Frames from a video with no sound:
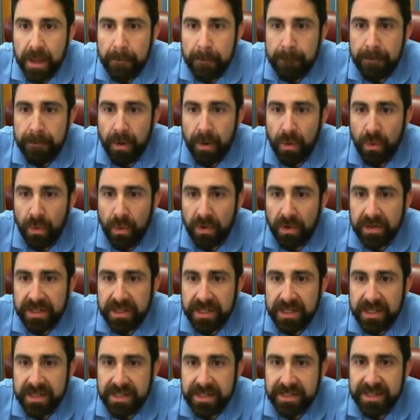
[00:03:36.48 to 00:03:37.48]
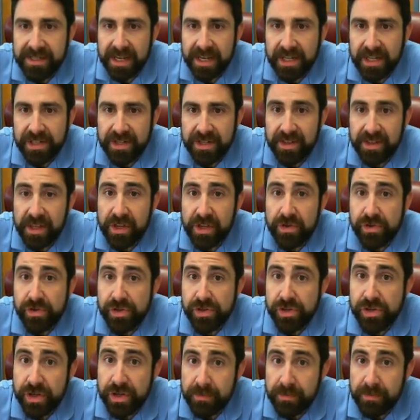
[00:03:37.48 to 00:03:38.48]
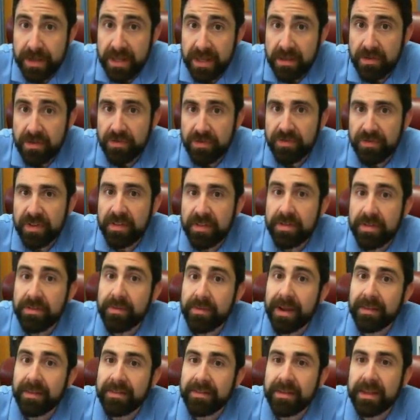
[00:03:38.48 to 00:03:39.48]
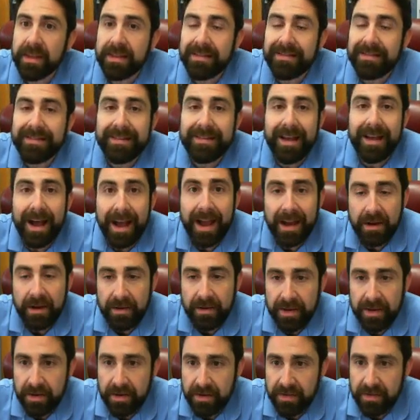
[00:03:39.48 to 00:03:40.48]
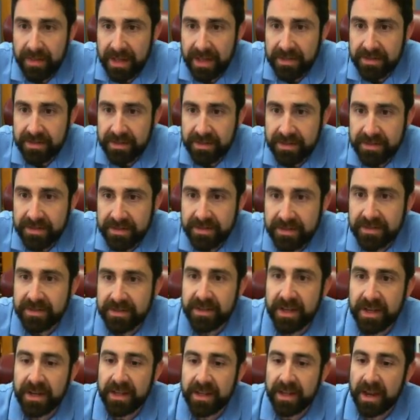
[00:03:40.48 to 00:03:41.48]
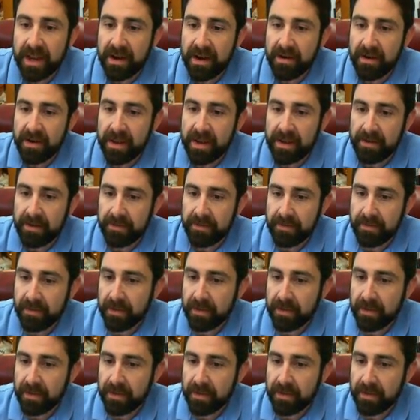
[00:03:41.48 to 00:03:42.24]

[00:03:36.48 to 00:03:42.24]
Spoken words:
important section that you should be using throughout the entire year, and that's the study area,